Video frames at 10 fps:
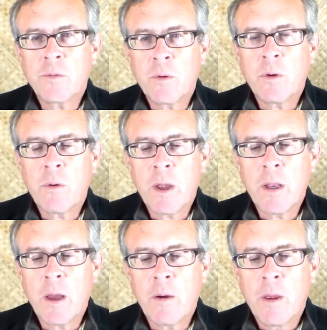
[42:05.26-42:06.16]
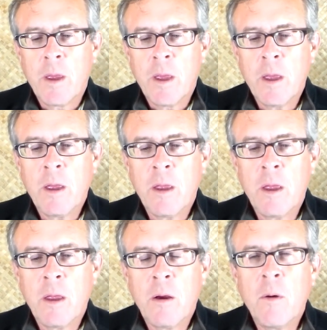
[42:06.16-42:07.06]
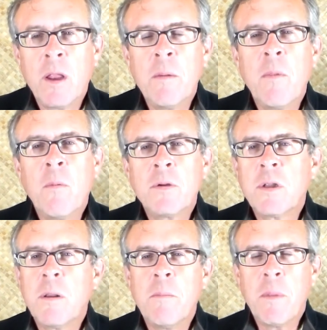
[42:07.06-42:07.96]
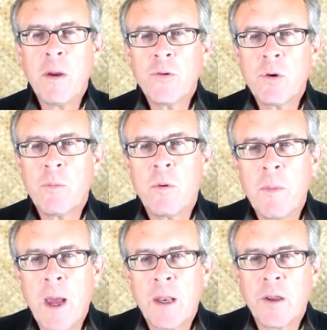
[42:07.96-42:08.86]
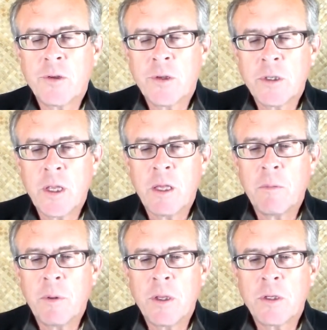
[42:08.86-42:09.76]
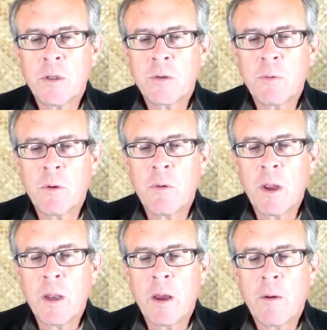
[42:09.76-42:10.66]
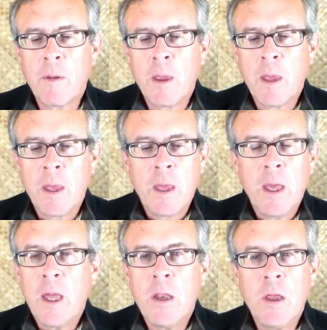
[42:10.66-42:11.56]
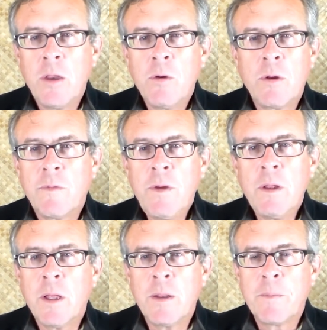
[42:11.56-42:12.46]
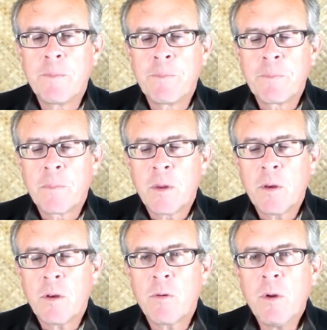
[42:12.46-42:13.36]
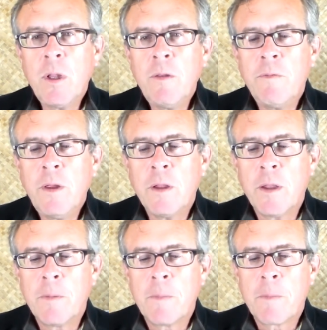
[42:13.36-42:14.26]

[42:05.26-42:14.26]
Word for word: this world right now. It, in a, almost an immeasurable madness is taking place in this world right now. And, and you can feel it. You can really feel it.